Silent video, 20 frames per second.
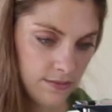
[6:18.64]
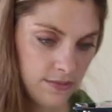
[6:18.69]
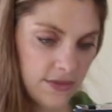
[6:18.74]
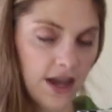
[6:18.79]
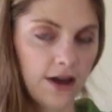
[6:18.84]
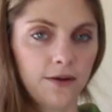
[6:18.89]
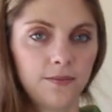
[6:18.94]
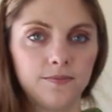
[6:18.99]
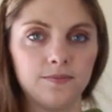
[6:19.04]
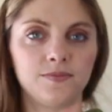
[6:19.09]

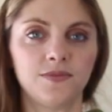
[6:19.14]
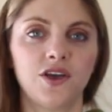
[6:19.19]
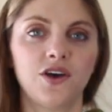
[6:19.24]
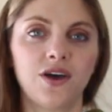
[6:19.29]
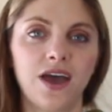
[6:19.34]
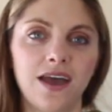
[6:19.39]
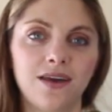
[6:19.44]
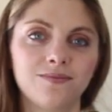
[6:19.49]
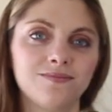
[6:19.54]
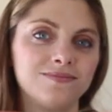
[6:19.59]
There.
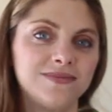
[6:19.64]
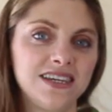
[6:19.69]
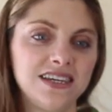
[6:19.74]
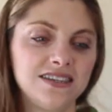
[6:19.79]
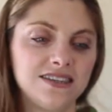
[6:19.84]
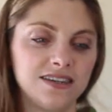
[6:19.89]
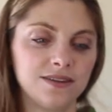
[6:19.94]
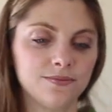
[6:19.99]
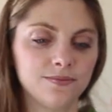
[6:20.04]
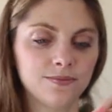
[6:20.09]
Okay,
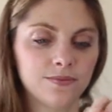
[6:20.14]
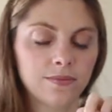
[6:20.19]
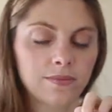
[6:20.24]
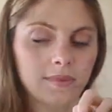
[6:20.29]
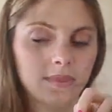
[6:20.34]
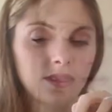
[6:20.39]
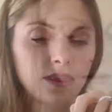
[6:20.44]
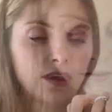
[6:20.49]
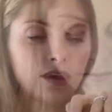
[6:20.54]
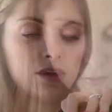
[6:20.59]
easy.
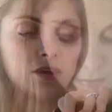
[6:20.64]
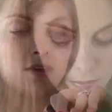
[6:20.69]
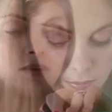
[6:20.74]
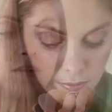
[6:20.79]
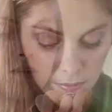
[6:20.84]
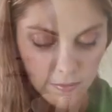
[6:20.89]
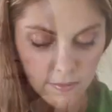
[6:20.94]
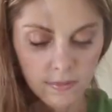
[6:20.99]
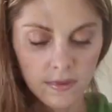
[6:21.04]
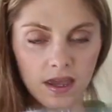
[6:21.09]

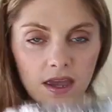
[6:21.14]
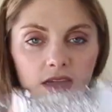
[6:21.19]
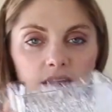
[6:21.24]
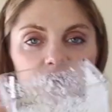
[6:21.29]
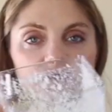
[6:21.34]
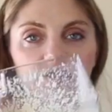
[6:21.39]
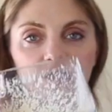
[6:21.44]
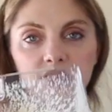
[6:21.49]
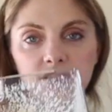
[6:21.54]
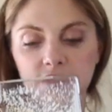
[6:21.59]

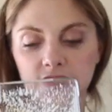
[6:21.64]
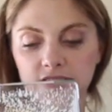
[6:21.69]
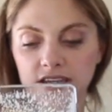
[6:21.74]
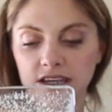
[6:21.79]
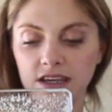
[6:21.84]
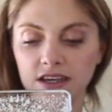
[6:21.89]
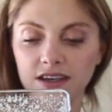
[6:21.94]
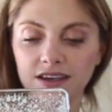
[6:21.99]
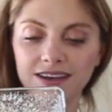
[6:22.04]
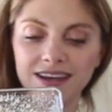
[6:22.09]
And you can
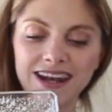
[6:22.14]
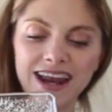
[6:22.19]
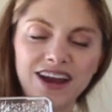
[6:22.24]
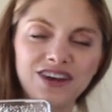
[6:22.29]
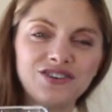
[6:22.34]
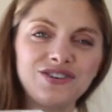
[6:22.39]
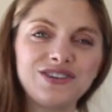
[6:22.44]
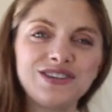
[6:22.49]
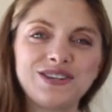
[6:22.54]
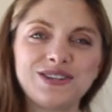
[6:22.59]
see it
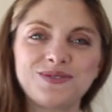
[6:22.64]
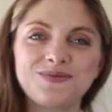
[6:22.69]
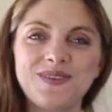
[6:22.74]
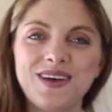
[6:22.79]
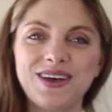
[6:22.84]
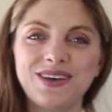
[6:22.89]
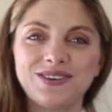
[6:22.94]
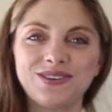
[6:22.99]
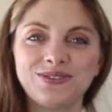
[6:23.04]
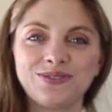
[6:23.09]
actually
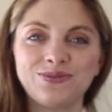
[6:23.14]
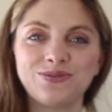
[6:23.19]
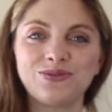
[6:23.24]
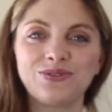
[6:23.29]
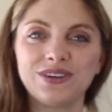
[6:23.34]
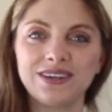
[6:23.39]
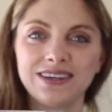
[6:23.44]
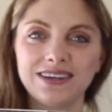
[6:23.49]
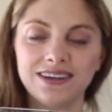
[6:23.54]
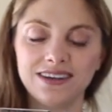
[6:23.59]
smells
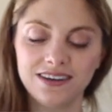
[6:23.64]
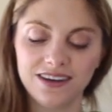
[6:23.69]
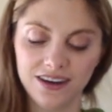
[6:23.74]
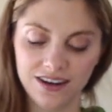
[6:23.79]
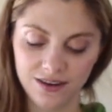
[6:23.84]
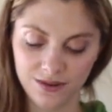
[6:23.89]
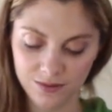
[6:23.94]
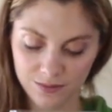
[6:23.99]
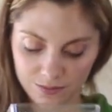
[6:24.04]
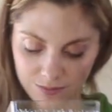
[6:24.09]
really
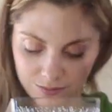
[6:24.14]
good.